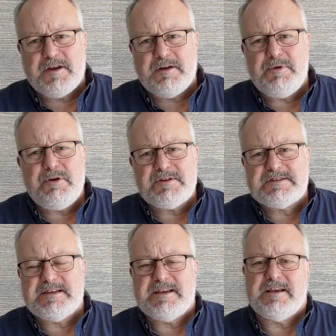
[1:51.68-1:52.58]

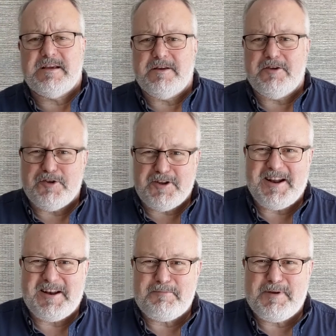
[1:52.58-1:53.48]
Community
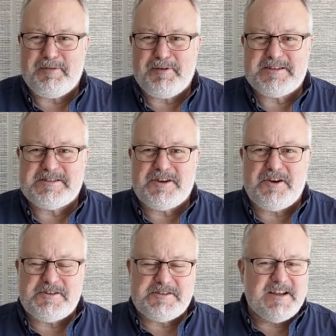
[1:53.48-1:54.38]
United Methodist
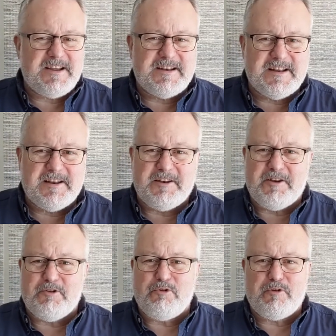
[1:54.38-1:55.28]
Church in
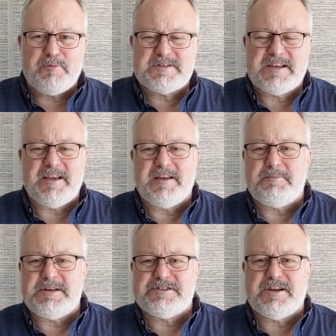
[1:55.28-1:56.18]
North Muskegon,
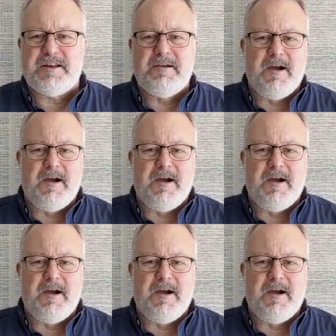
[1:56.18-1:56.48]
Michigan.